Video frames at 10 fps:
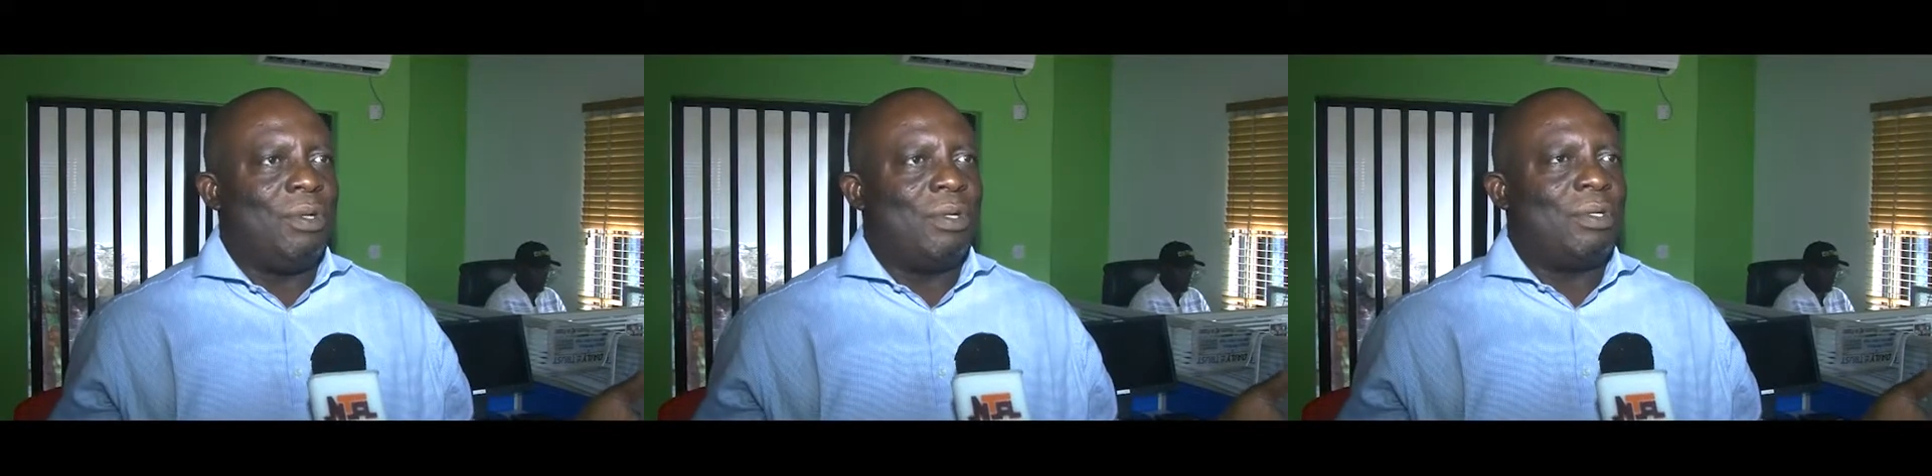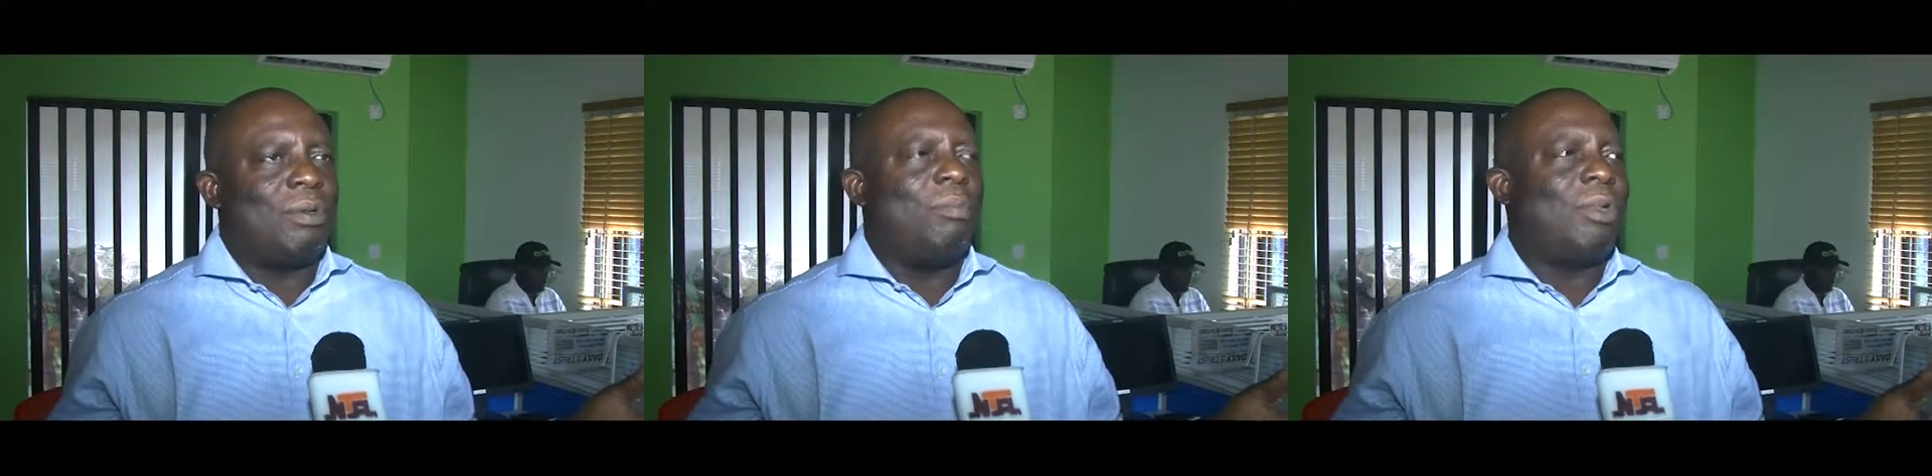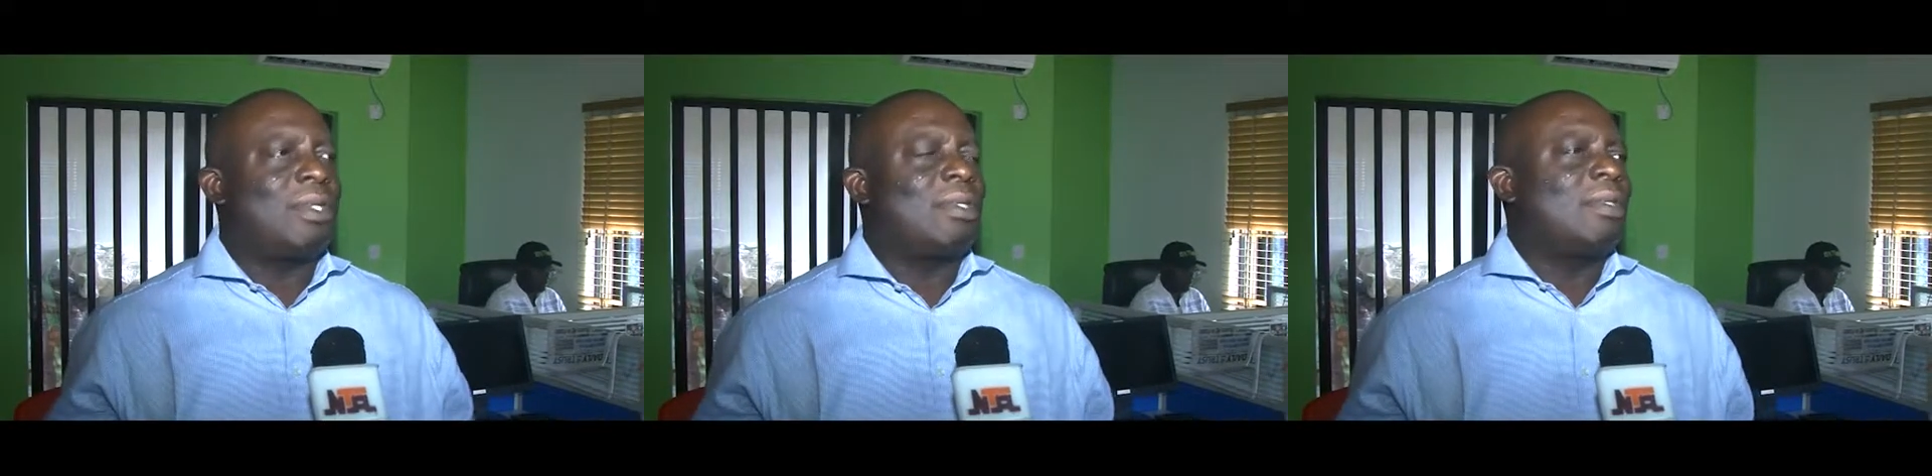So,
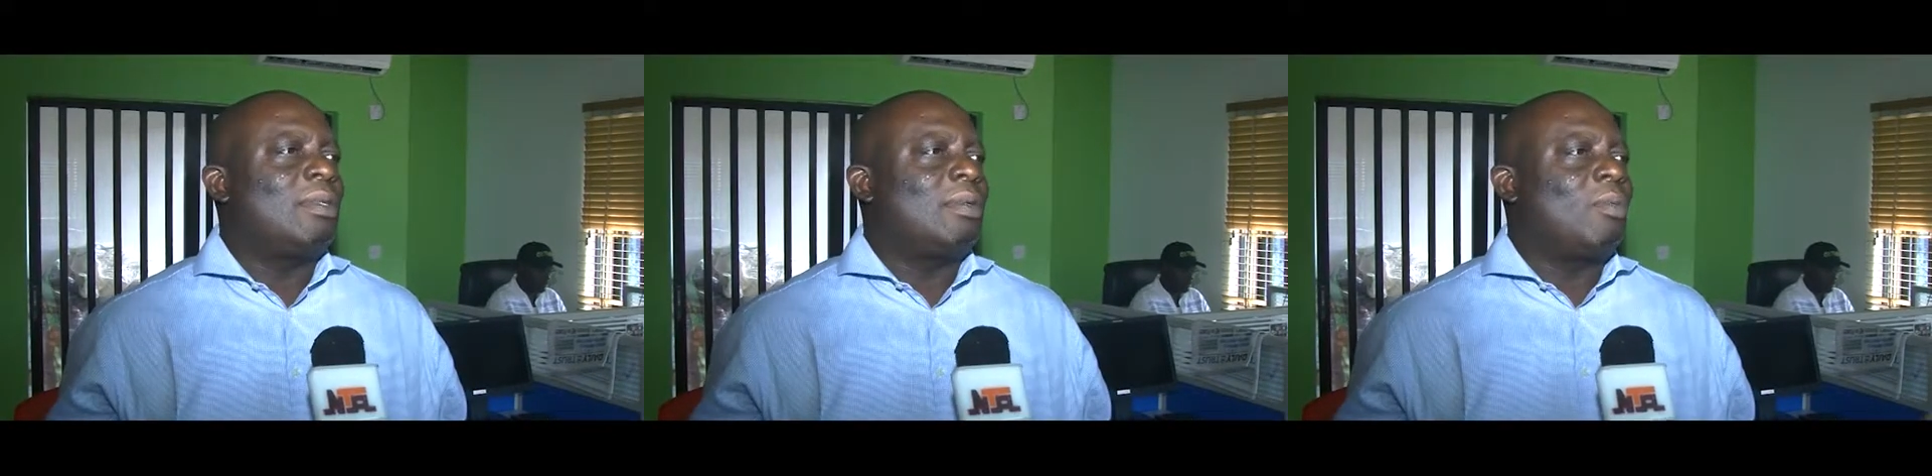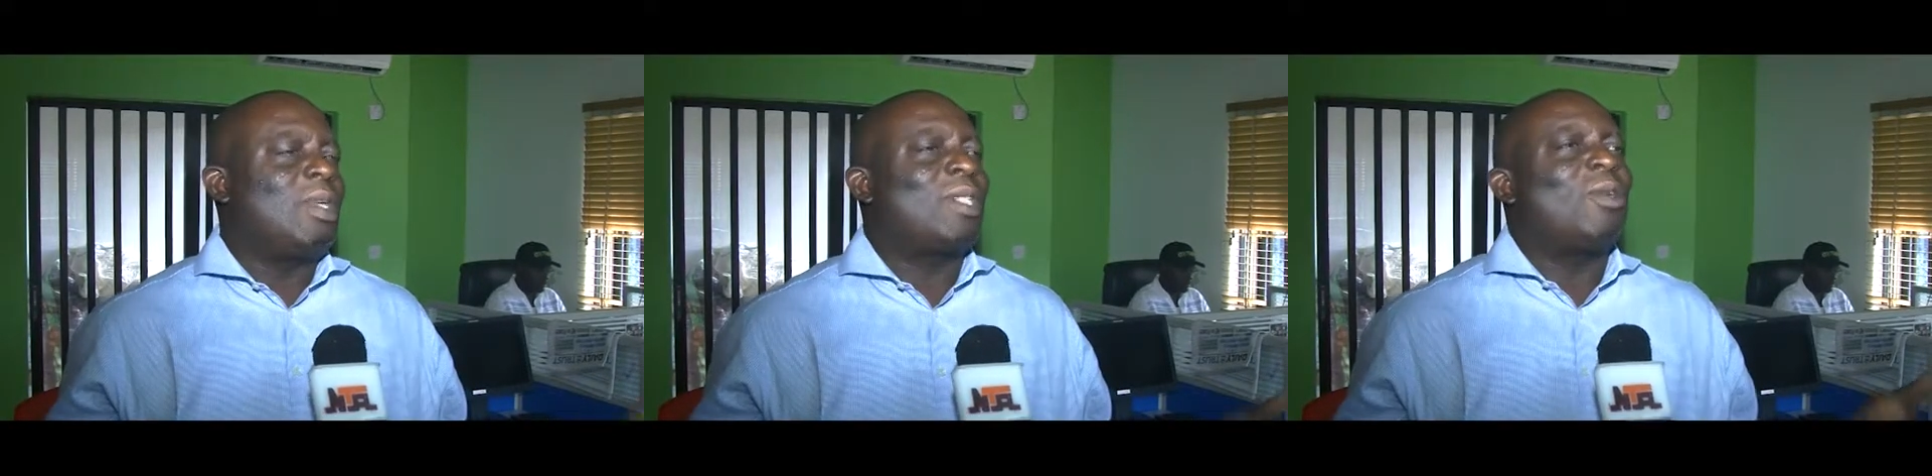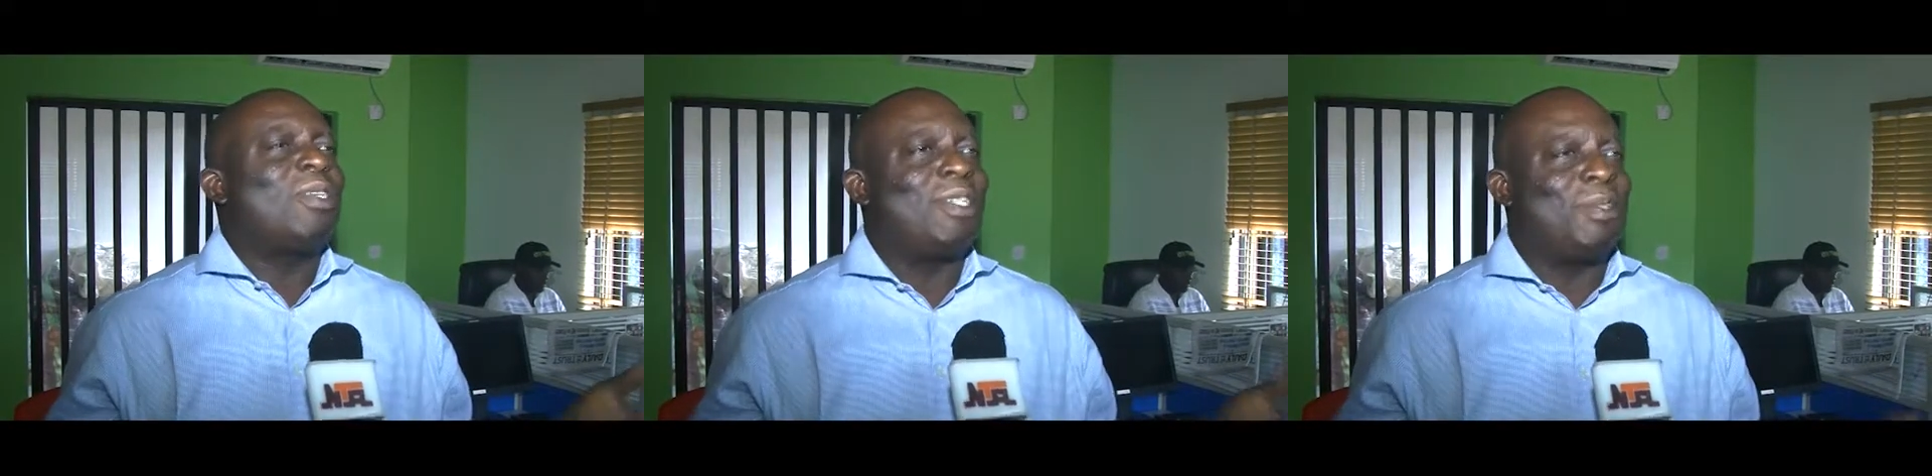but what
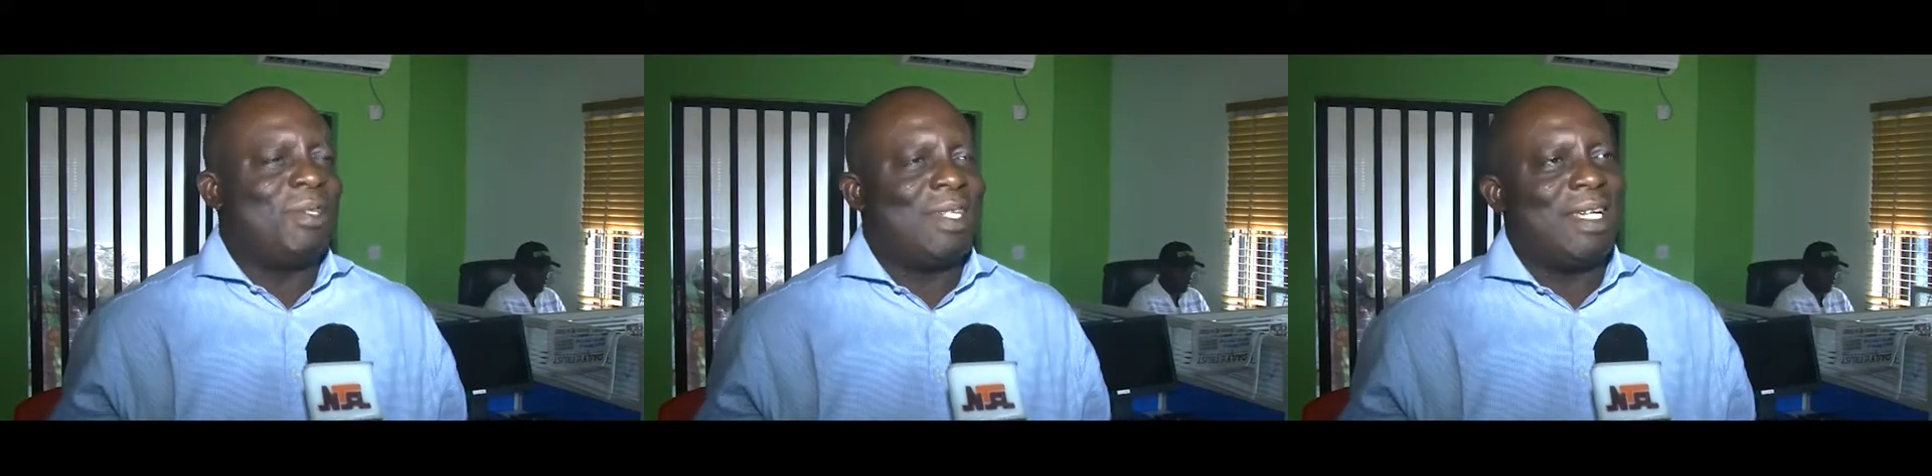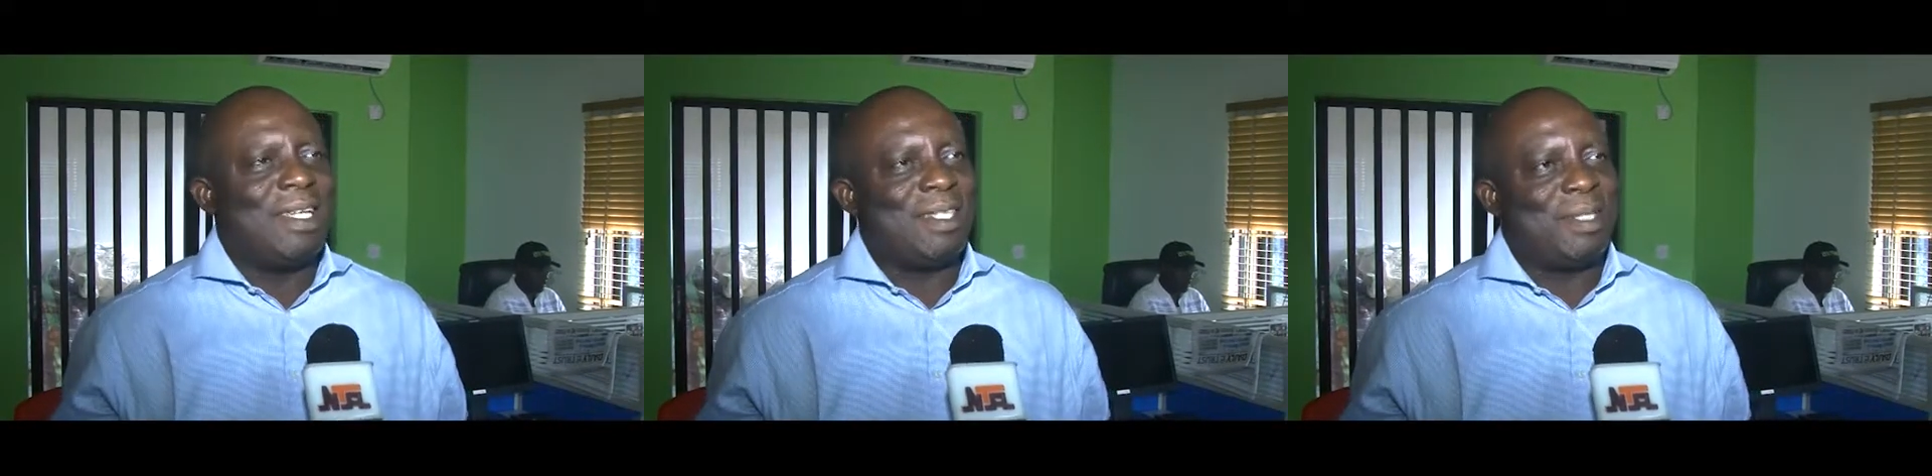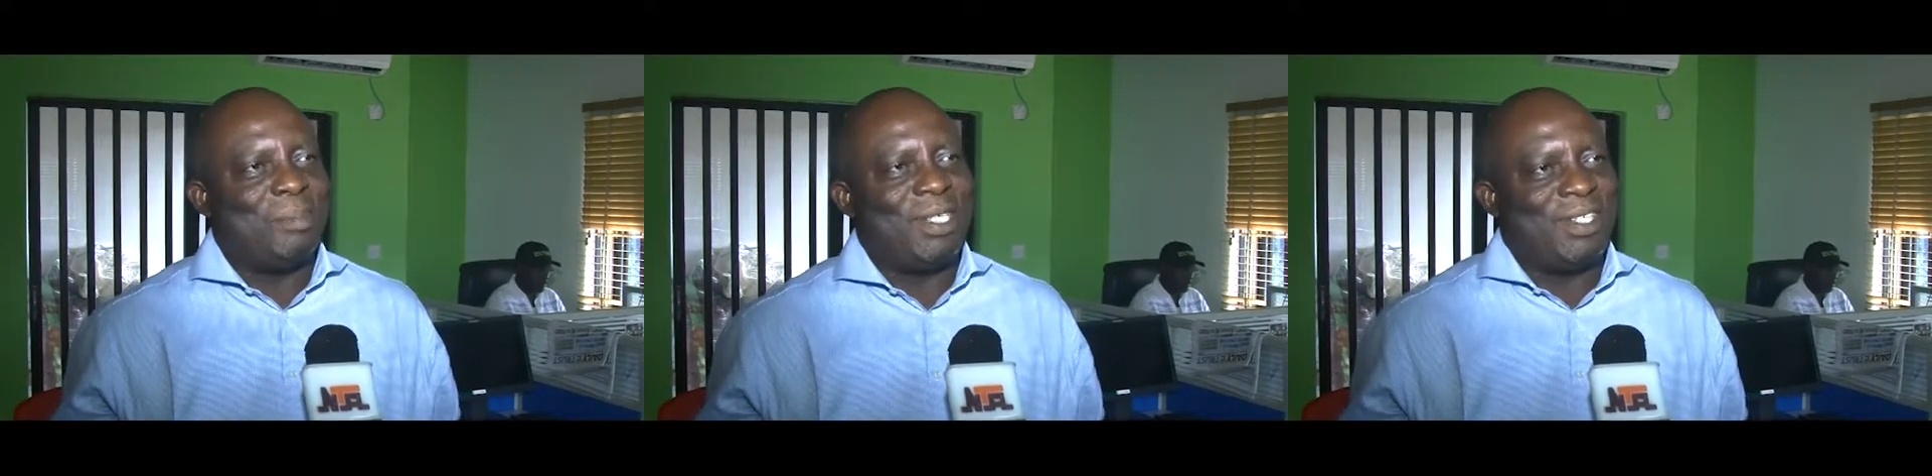constitutes hate
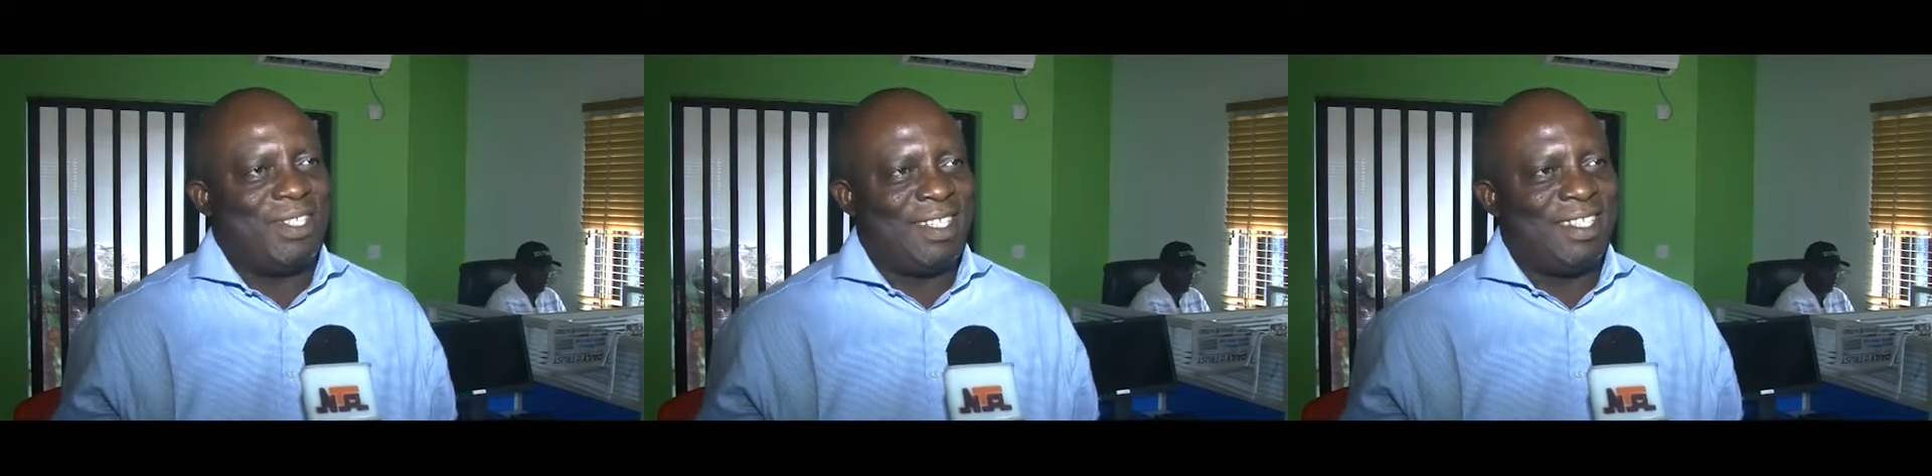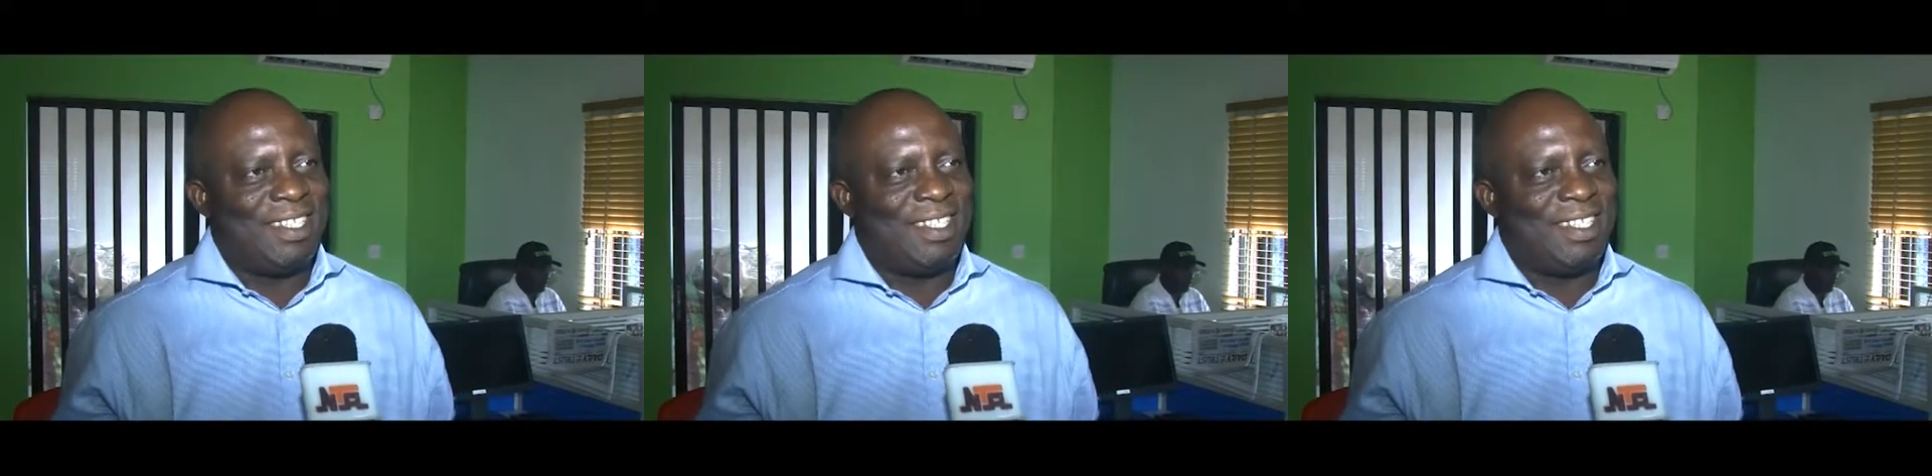speech?